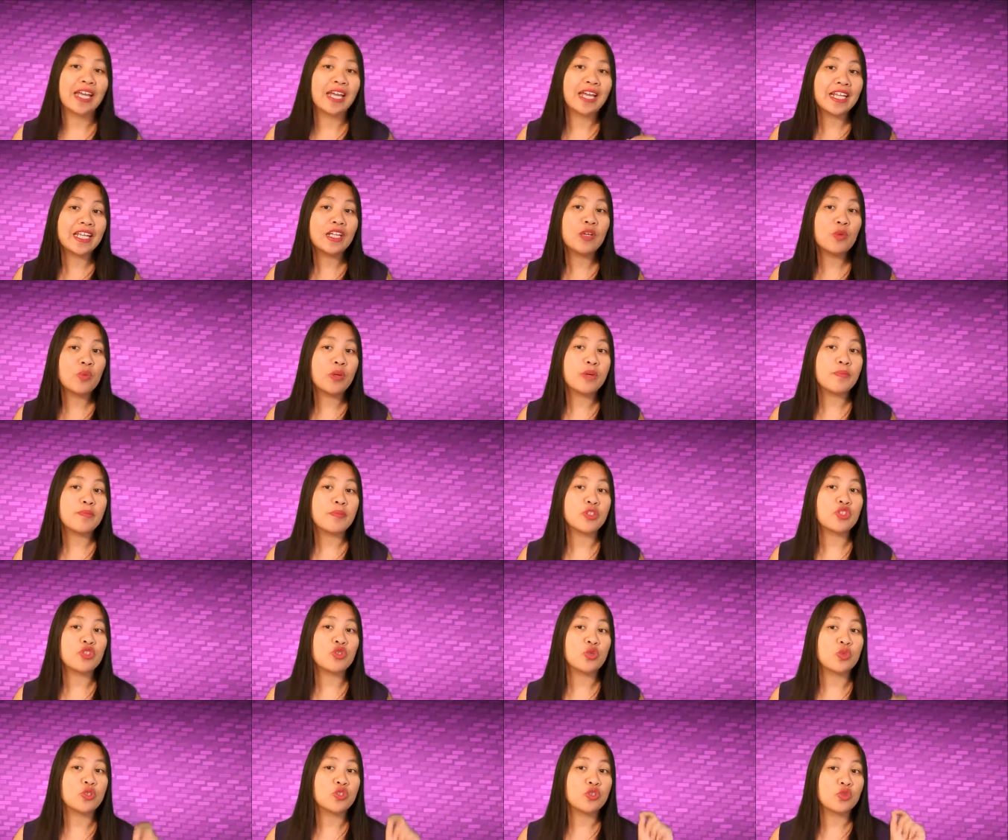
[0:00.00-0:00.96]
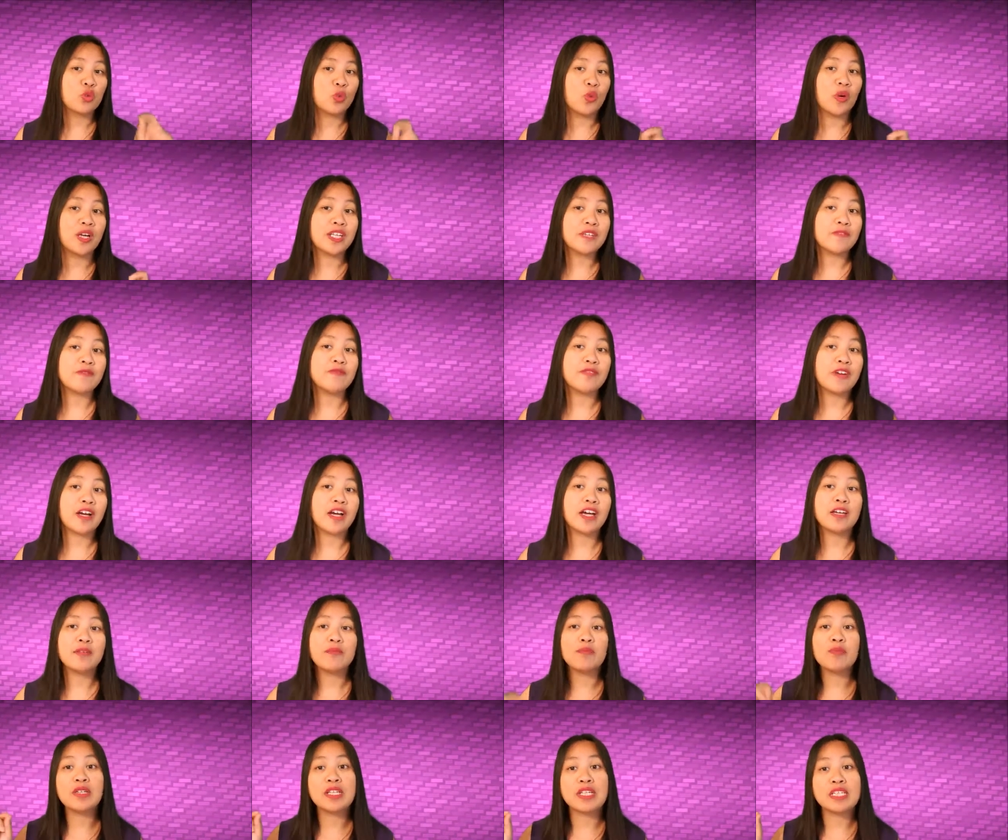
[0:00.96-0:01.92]
anywhere between $25
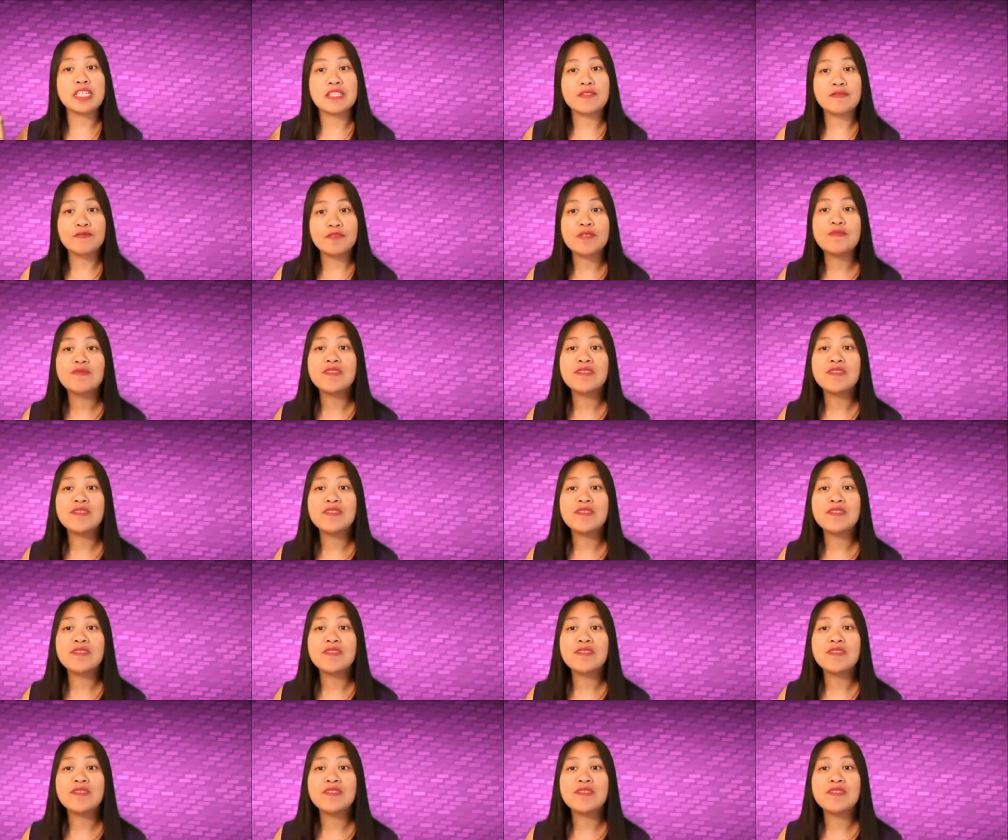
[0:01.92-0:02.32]
plus